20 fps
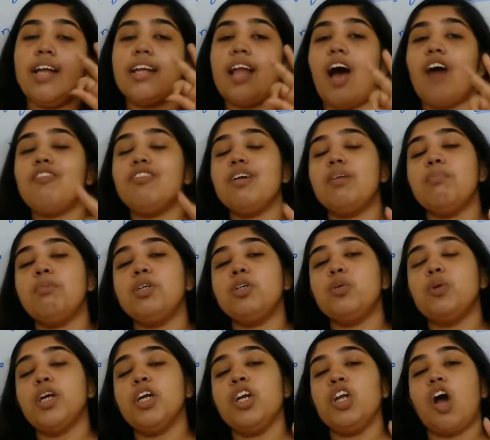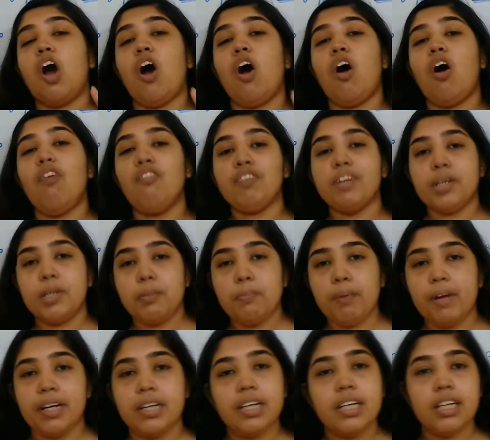Now we will be doing law of
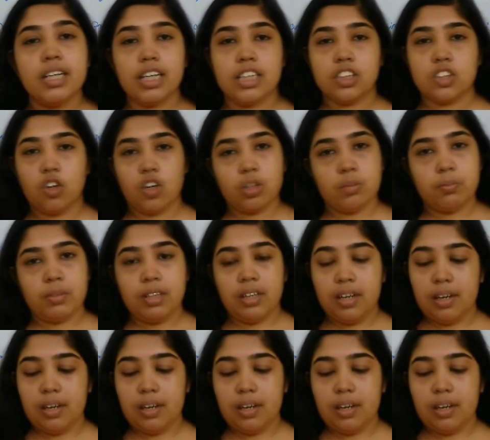independent assortment.